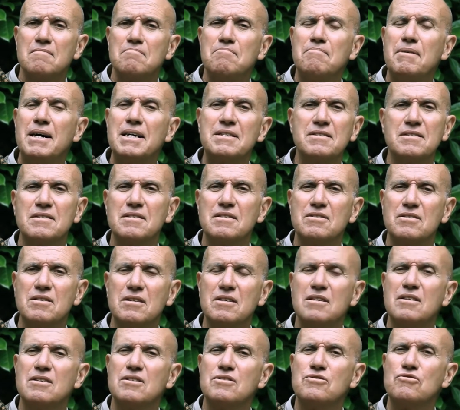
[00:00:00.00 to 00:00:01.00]
but
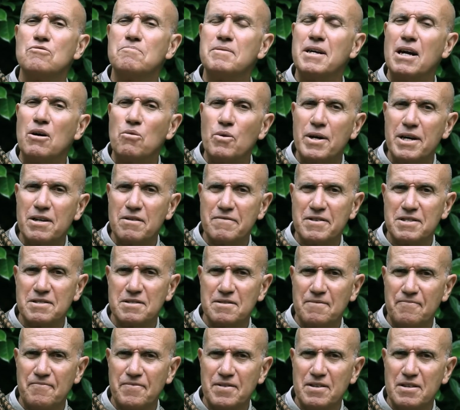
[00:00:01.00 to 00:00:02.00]
to be aware of it
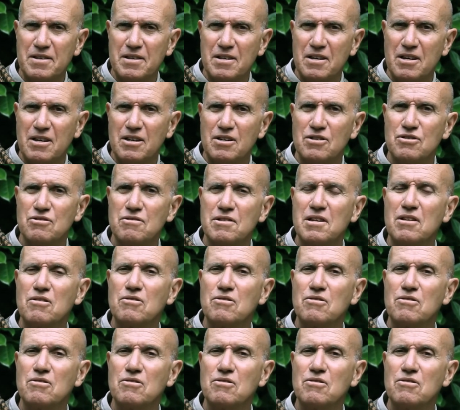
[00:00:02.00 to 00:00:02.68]
so